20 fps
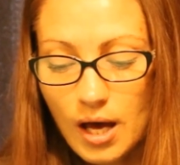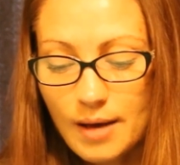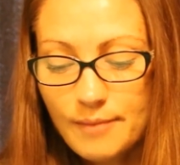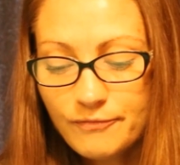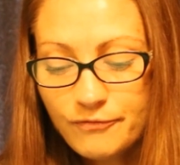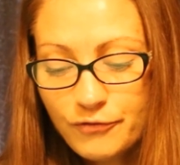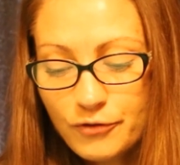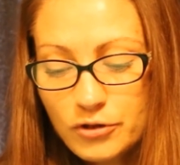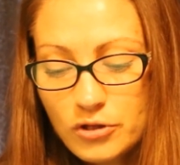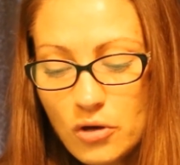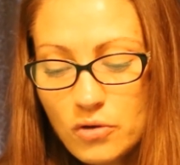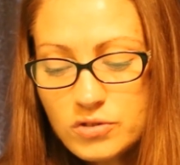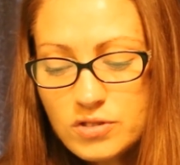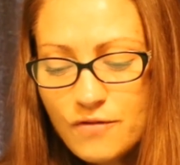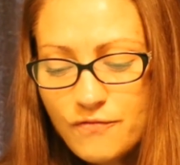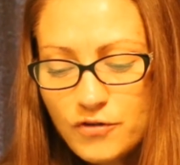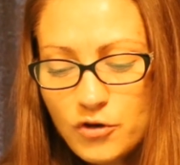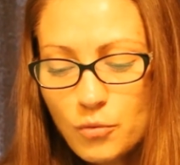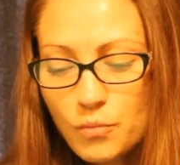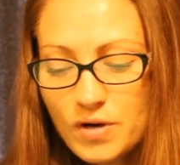For those
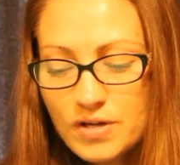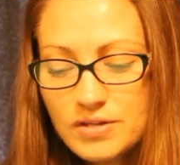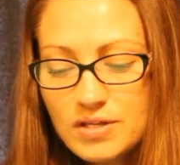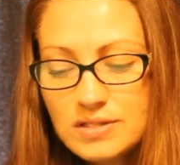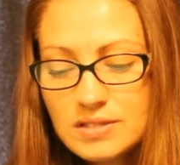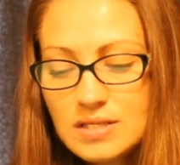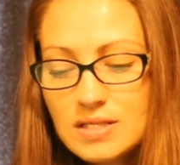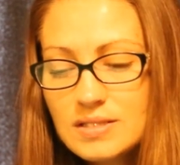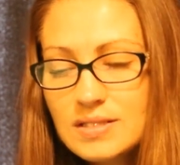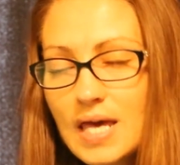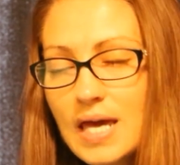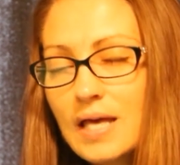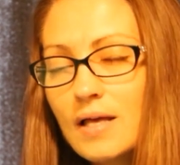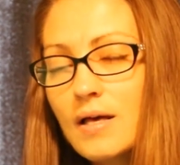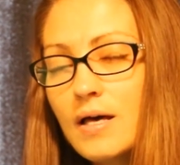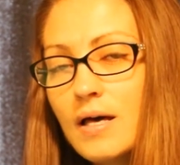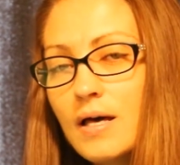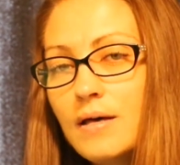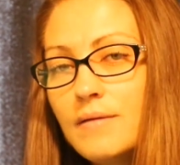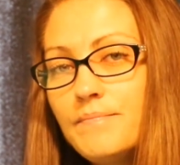of you where this is like
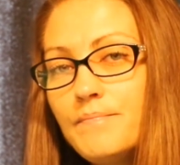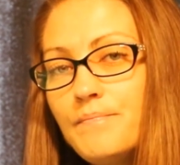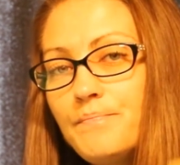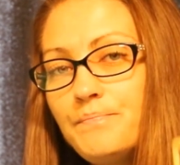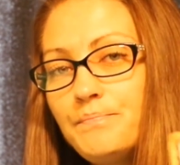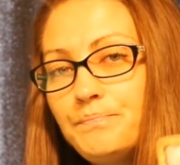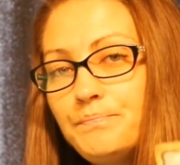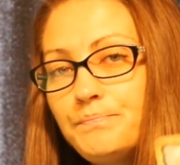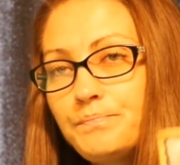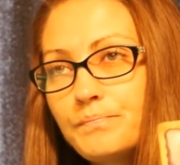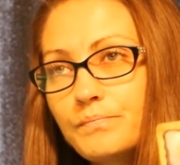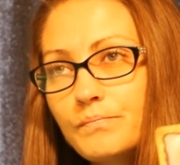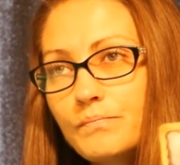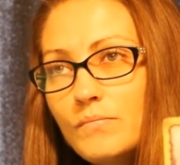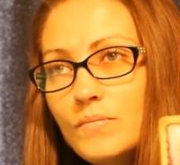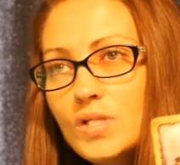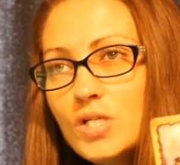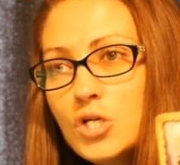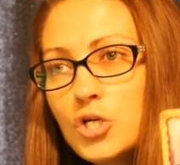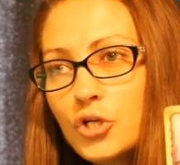a
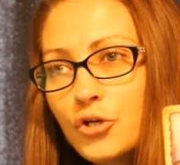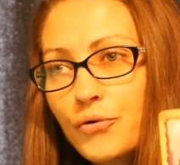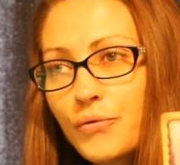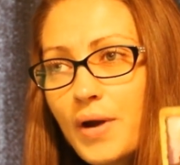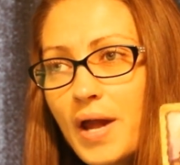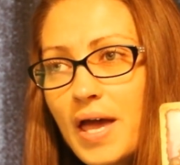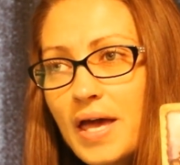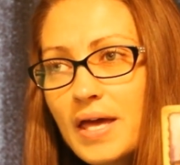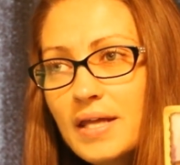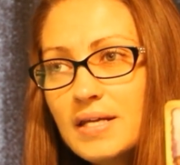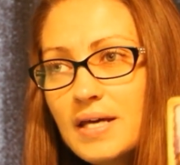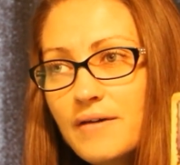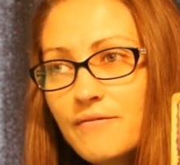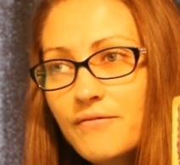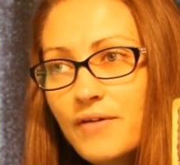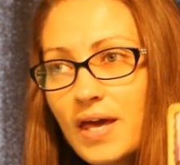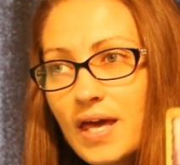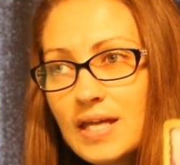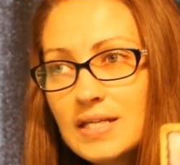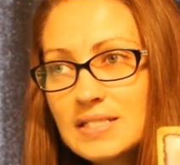
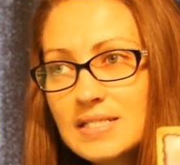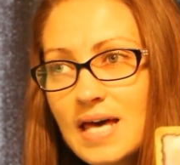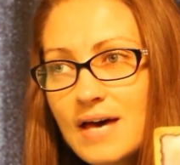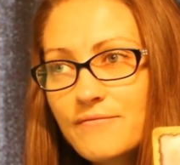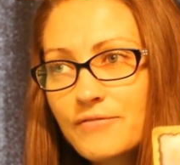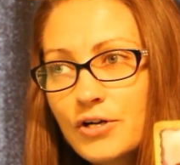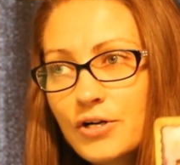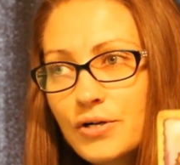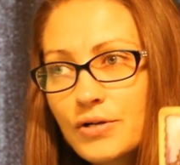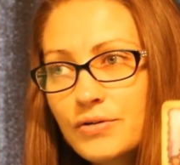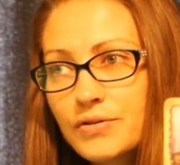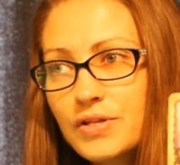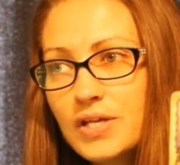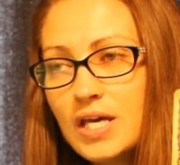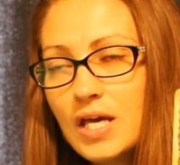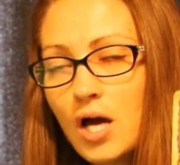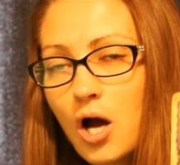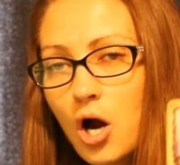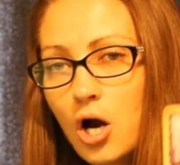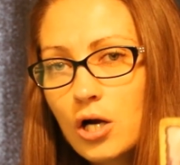creative endeavor,
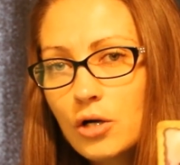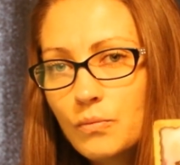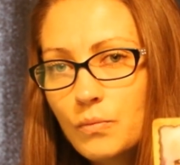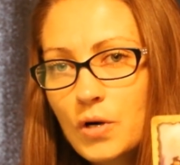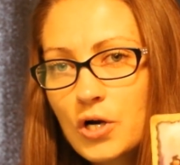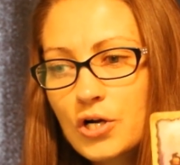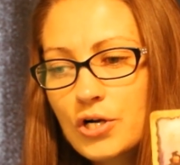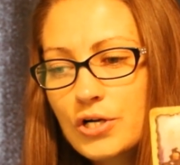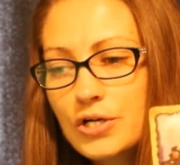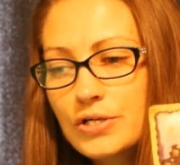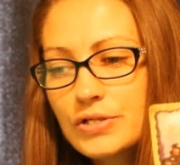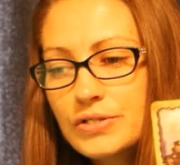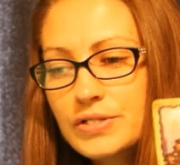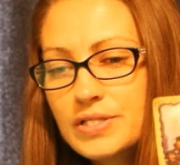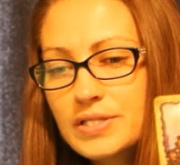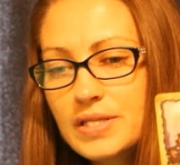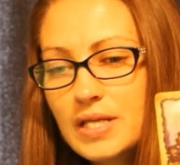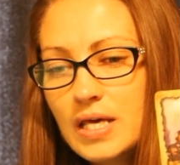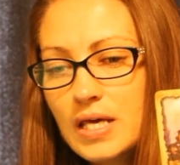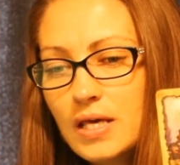the art workers,
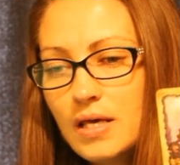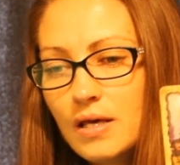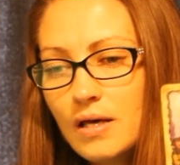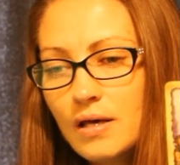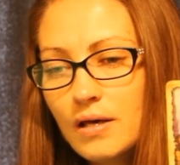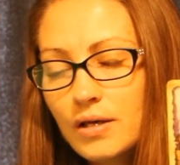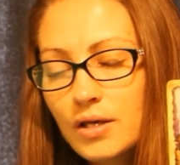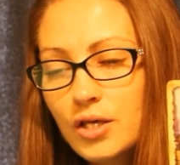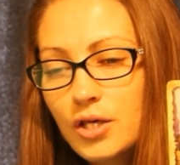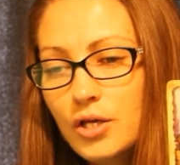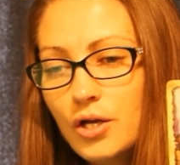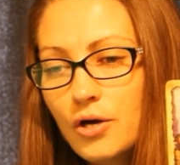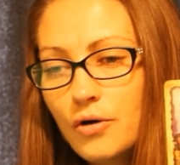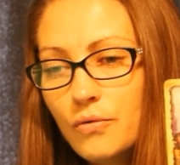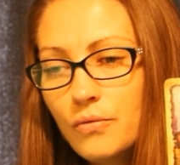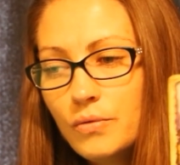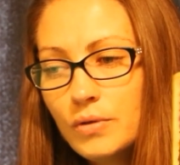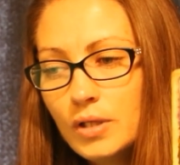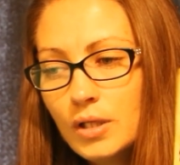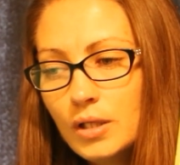the, you
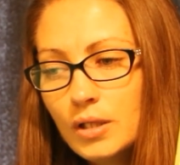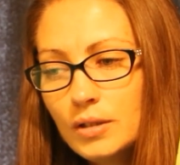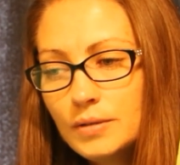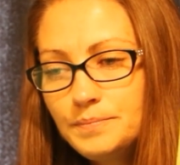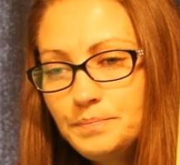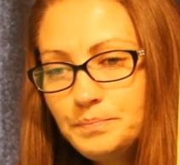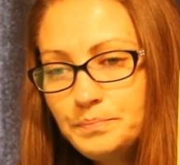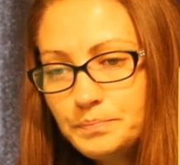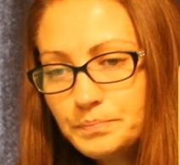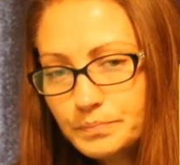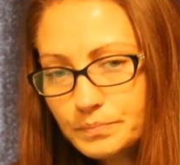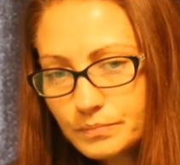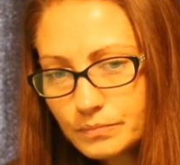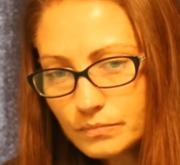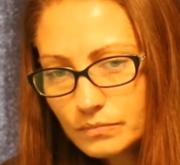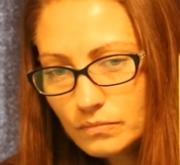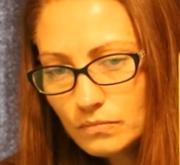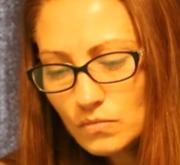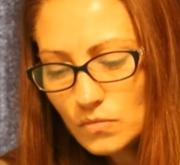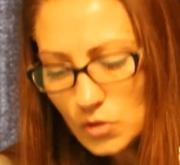know,
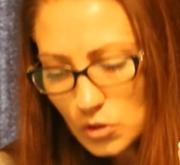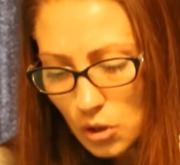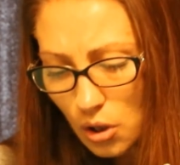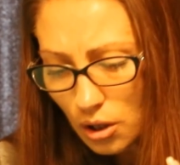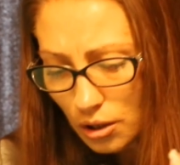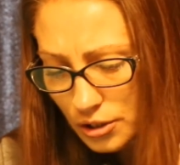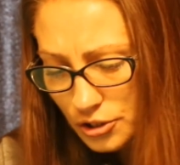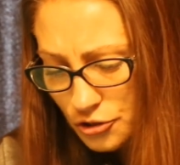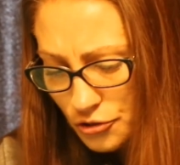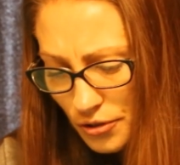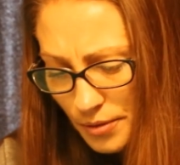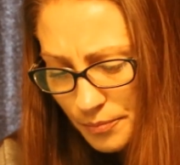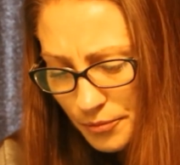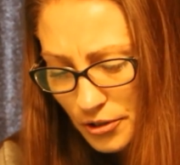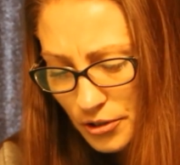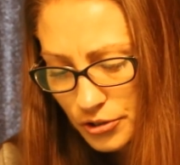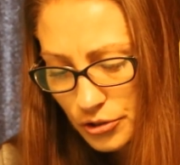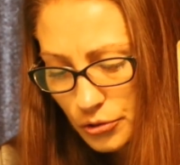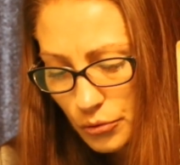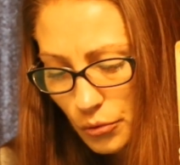
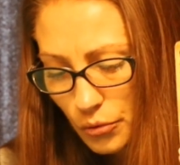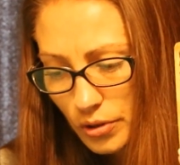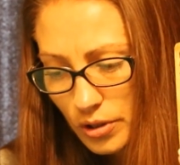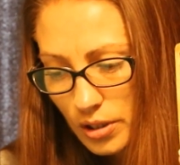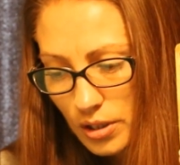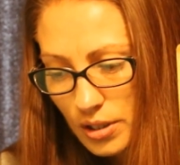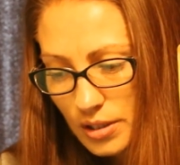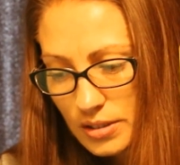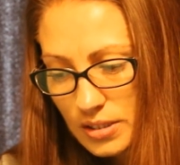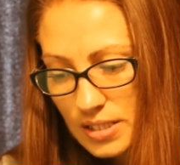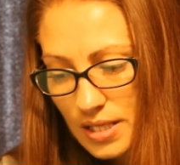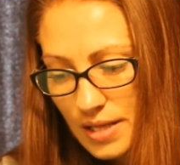entrepreneurs,